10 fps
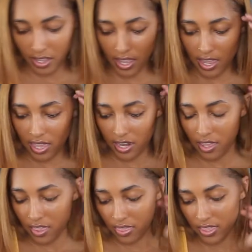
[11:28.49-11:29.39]

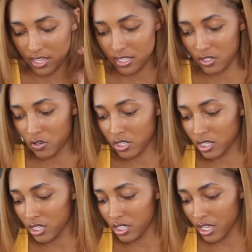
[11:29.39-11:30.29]
And this
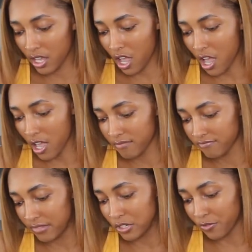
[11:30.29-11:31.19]
usually, it,
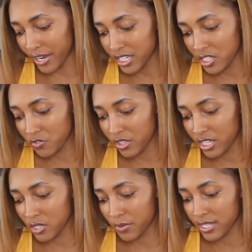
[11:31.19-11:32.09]
the directions for
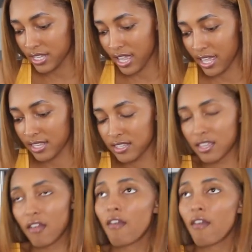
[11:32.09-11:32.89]
this one says